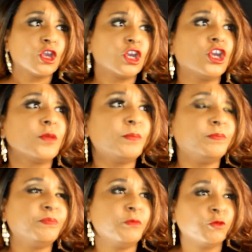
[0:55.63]

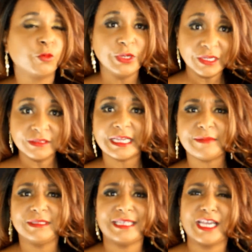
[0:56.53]
Her real
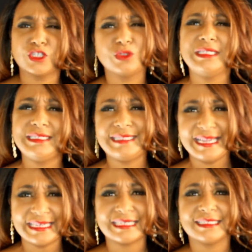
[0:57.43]
name is actually
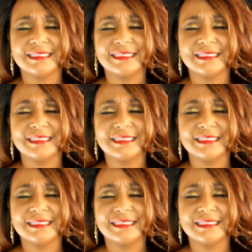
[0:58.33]
Dana.